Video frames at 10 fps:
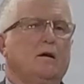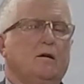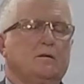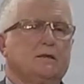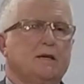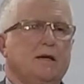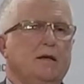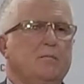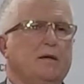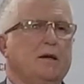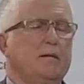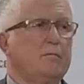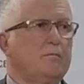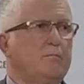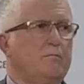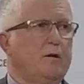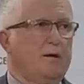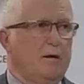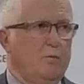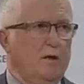On the day he became very
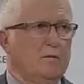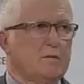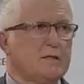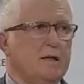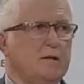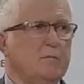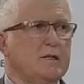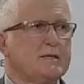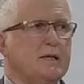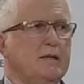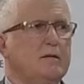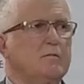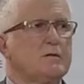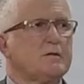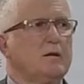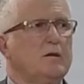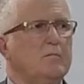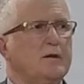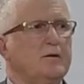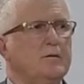unwell and was taken by his dad, it was to Lyle
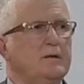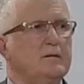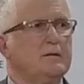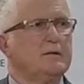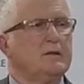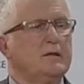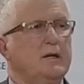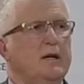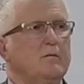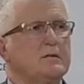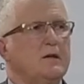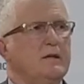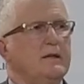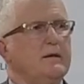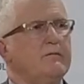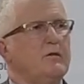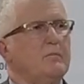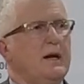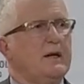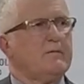McEwen. He was only there for a
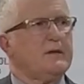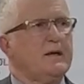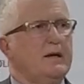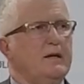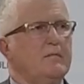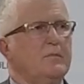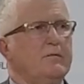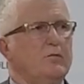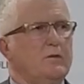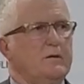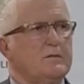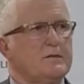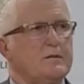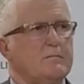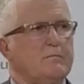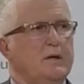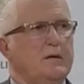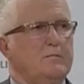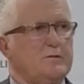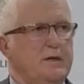part of the day before he was
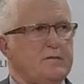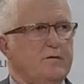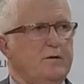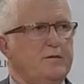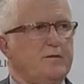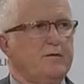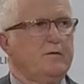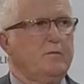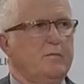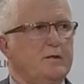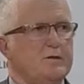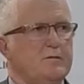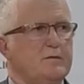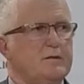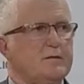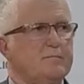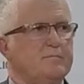transferred to Women and Children's.